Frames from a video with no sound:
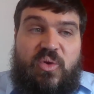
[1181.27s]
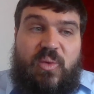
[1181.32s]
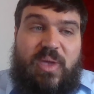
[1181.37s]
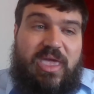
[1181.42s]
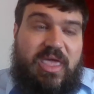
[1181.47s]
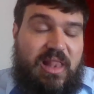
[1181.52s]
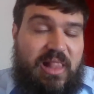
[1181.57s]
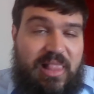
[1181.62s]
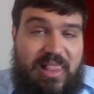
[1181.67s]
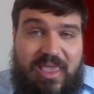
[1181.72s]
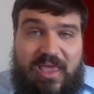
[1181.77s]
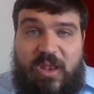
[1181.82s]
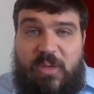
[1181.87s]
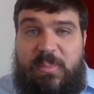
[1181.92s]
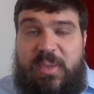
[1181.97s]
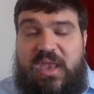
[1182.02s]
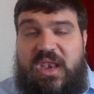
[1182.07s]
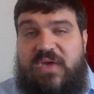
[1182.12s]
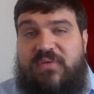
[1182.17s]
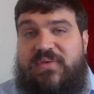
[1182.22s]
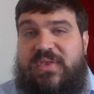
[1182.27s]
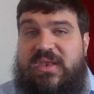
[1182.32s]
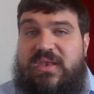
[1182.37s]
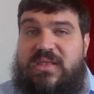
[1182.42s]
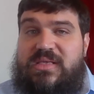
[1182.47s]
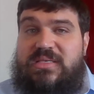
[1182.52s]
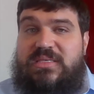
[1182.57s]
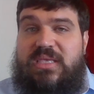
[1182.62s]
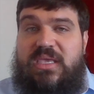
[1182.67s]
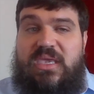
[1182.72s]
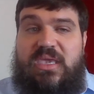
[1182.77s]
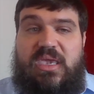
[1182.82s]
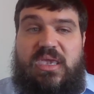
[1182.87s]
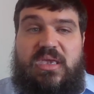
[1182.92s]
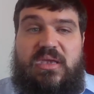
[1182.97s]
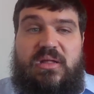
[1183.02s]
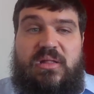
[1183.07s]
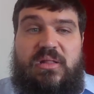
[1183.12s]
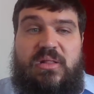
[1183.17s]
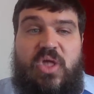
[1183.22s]
We get a little bit of it in
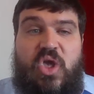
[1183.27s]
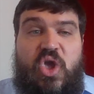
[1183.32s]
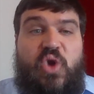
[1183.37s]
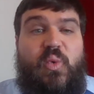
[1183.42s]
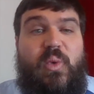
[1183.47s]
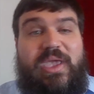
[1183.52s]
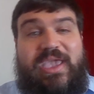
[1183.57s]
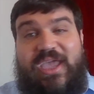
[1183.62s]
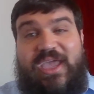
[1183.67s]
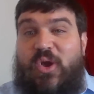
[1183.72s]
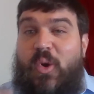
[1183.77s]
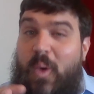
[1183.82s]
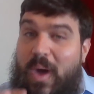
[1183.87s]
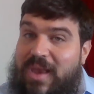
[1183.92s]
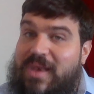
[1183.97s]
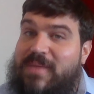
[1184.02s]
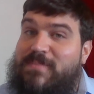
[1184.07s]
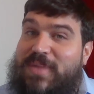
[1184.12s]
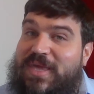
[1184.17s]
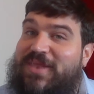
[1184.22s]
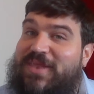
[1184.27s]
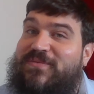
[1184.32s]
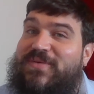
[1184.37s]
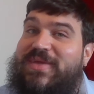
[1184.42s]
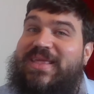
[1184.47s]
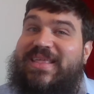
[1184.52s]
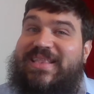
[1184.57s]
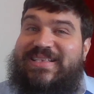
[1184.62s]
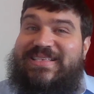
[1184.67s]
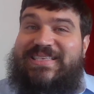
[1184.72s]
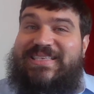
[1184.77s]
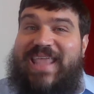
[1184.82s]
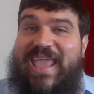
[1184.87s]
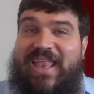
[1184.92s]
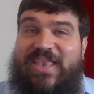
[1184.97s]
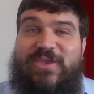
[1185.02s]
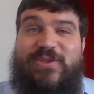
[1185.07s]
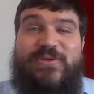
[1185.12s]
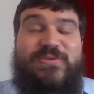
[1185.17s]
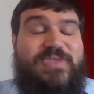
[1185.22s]
Ezekiel. We get quite a bit of it in
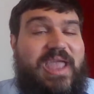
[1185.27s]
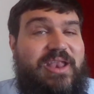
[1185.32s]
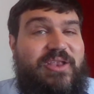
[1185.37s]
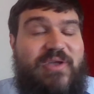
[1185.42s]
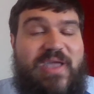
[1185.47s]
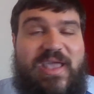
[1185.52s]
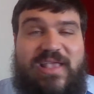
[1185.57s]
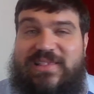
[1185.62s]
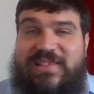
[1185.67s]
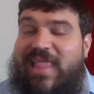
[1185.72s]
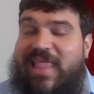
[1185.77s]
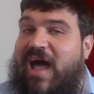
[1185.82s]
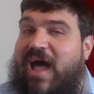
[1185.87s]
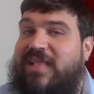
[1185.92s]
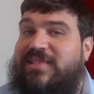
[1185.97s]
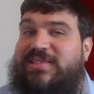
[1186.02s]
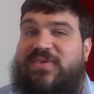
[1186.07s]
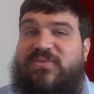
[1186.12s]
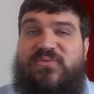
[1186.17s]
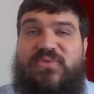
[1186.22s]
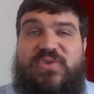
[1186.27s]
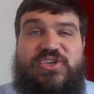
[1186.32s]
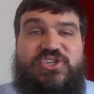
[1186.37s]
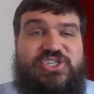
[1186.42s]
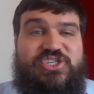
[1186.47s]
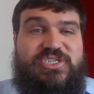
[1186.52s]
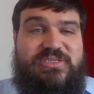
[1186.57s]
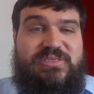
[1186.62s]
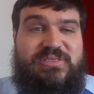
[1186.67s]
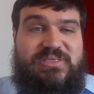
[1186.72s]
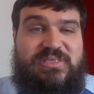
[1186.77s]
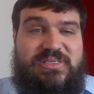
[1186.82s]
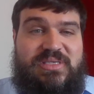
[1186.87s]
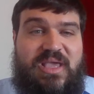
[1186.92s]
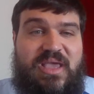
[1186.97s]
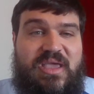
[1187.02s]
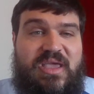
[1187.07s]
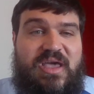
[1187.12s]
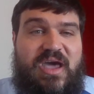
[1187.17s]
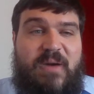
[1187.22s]
Daniel. Daniel has lots of visions
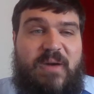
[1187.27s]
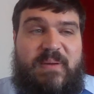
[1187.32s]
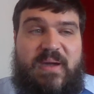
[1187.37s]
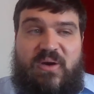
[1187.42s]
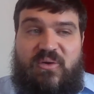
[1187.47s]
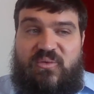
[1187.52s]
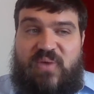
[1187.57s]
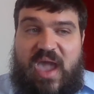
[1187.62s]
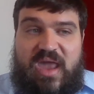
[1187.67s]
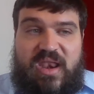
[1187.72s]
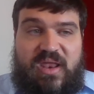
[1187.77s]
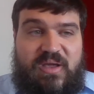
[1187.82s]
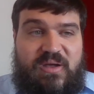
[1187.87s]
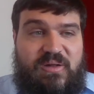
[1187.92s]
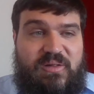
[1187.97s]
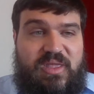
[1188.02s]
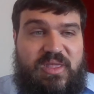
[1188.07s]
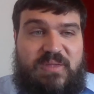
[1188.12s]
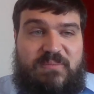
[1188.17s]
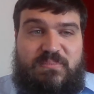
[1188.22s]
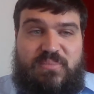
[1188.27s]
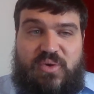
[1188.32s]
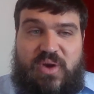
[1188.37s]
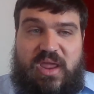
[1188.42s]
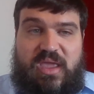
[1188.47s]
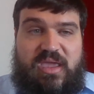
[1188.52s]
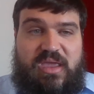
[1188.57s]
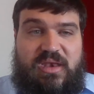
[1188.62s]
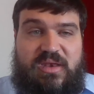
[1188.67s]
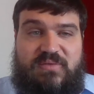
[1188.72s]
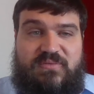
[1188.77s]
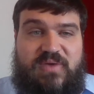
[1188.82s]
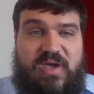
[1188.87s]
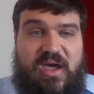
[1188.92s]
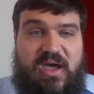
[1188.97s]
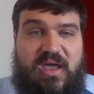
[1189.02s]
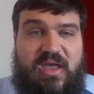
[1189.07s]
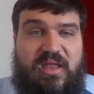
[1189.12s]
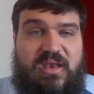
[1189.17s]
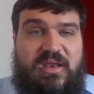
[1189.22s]
about radical inbreaking of
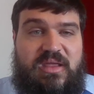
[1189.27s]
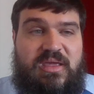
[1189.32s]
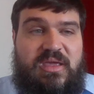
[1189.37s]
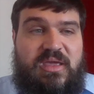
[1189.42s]
God.